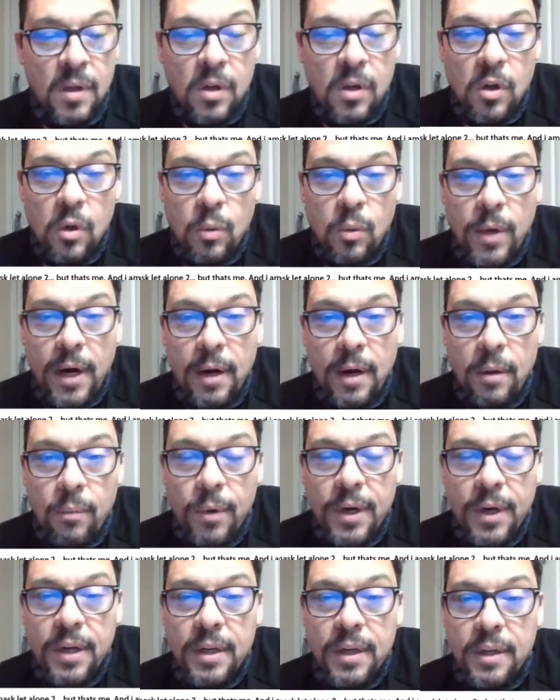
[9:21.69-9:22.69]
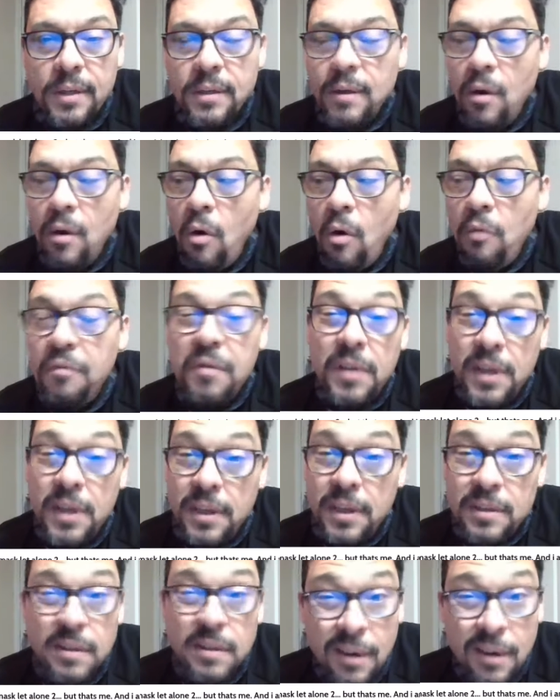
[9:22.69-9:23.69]
where we're going to hopefully
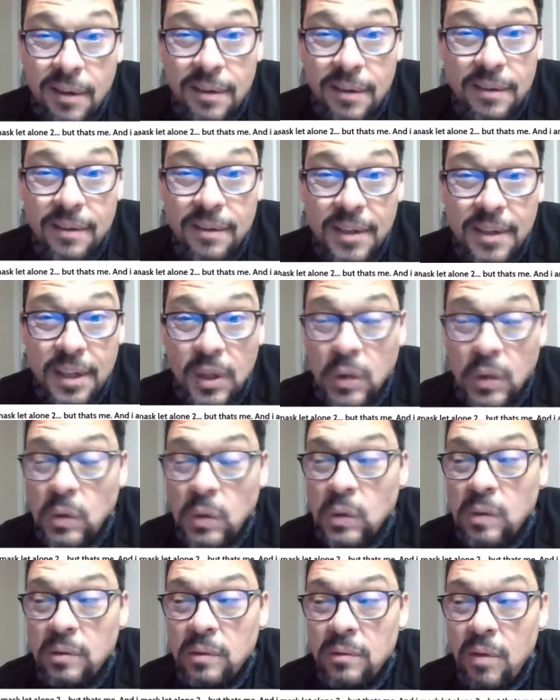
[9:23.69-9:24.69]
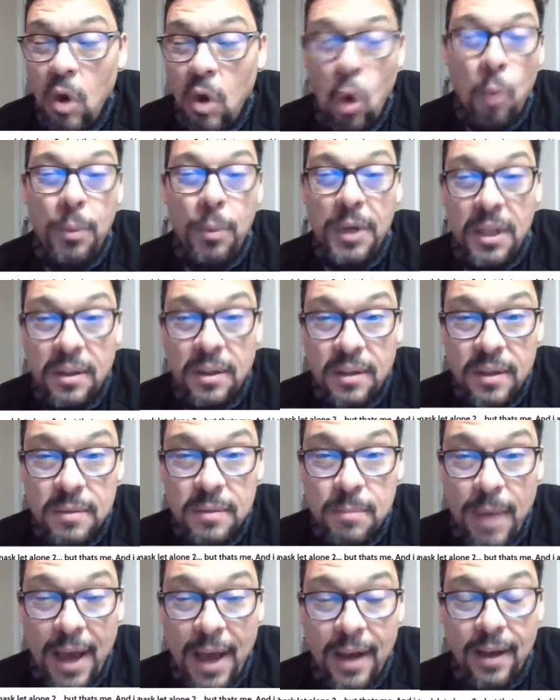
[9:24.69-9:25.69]
start, opening things
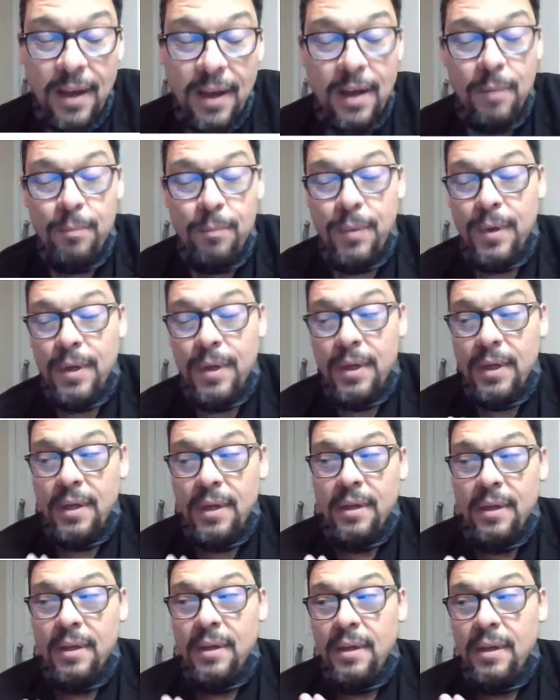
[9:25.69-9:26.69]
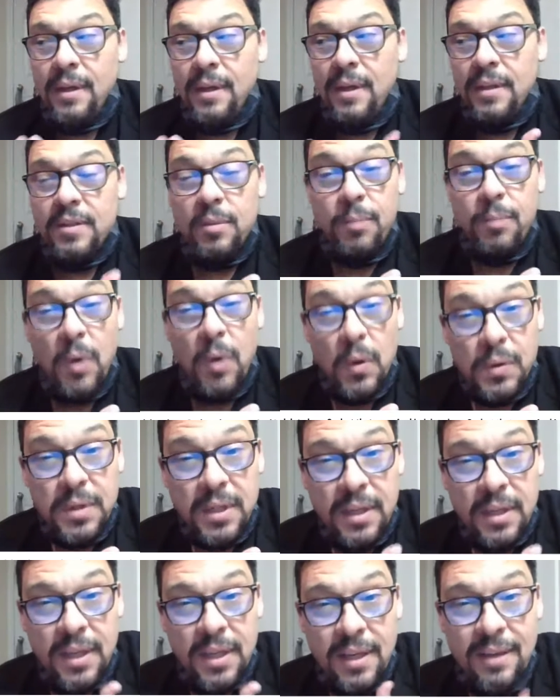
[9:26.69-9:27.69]
back up.
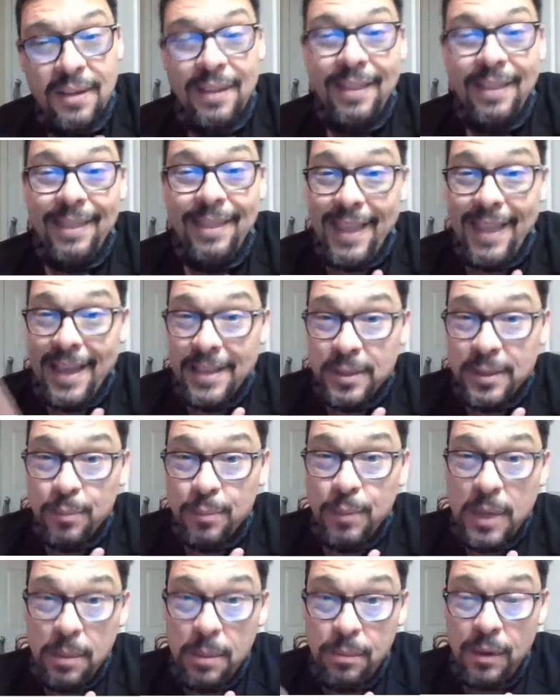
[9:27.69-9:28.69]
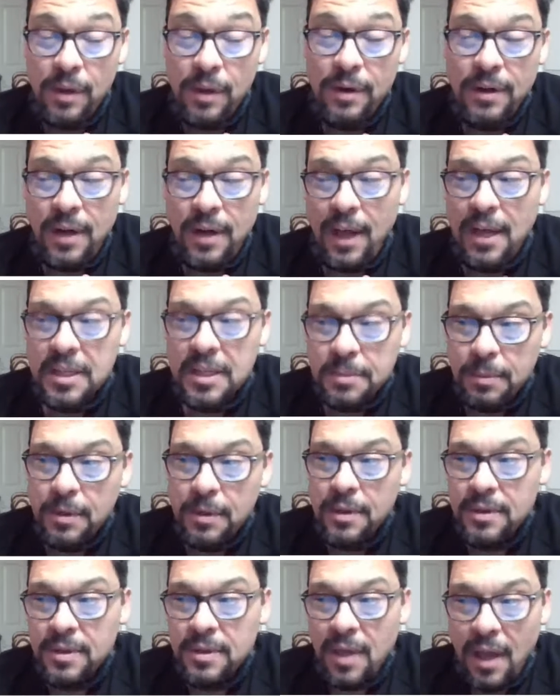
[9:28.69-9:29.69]
Supposedly, less people are in
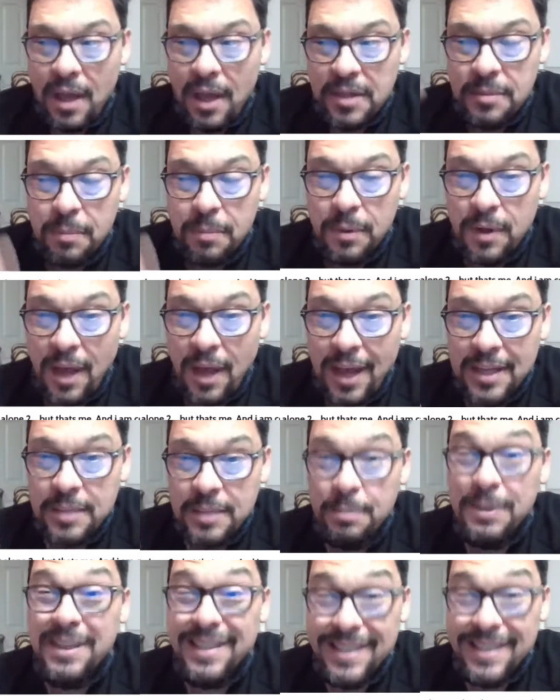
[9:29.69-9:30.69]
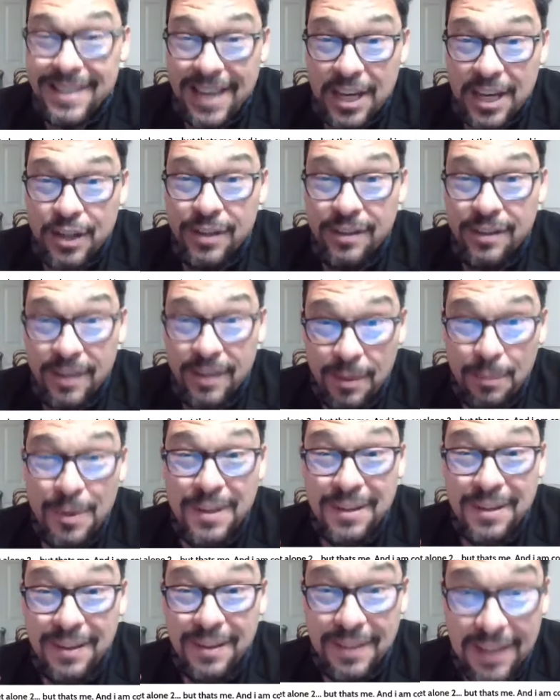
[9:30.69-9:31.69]
hospitals. The hospitalization
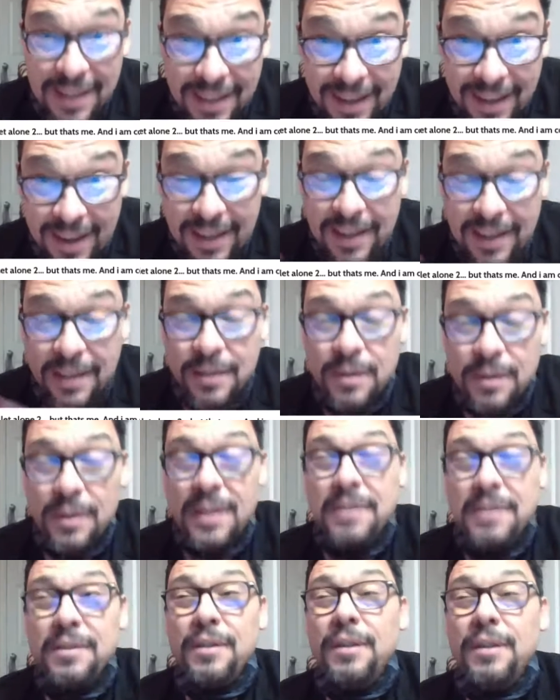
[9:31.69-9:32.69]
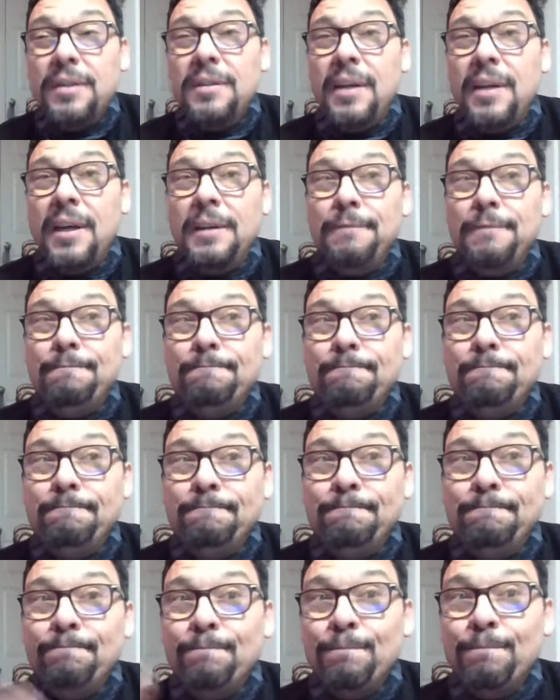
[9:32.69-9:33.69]
numbers are declining, so that's a good thing.
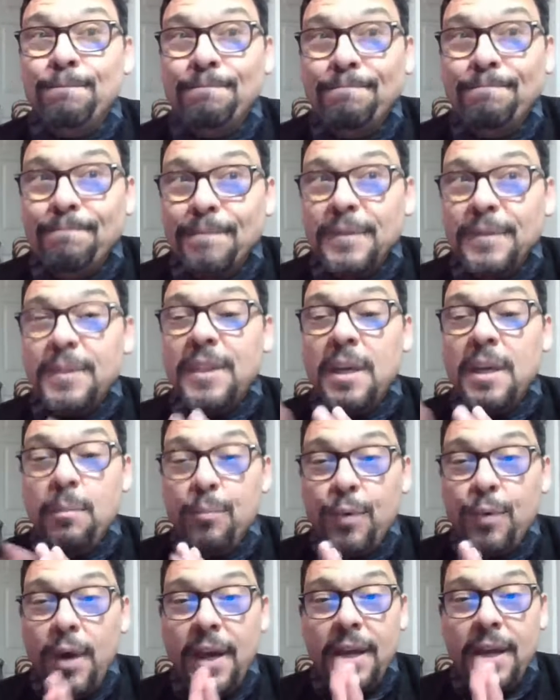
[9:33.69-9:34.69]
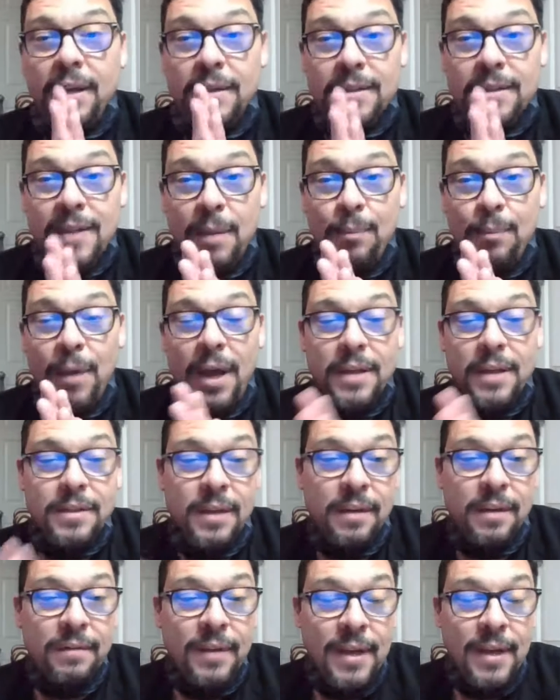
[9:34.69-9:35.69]
Keep praying, stay
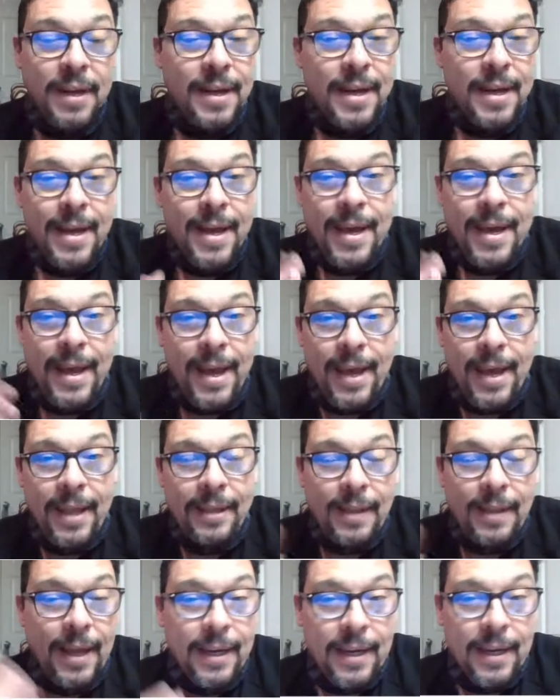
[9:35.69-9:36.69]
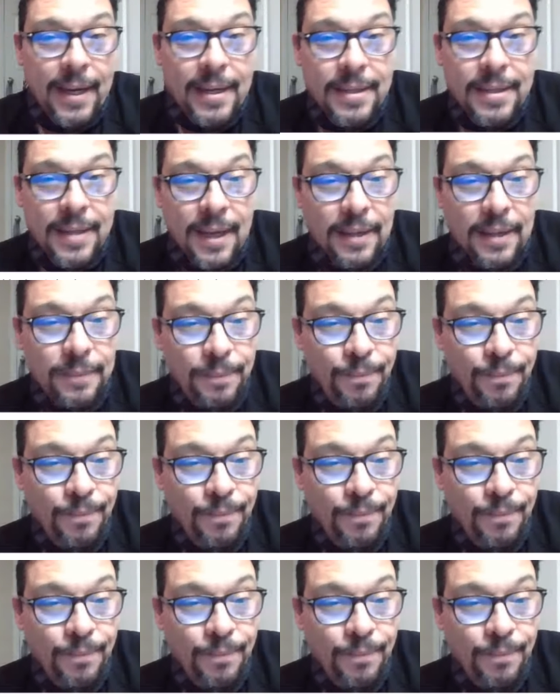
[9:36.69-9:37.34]
positive. And like I said,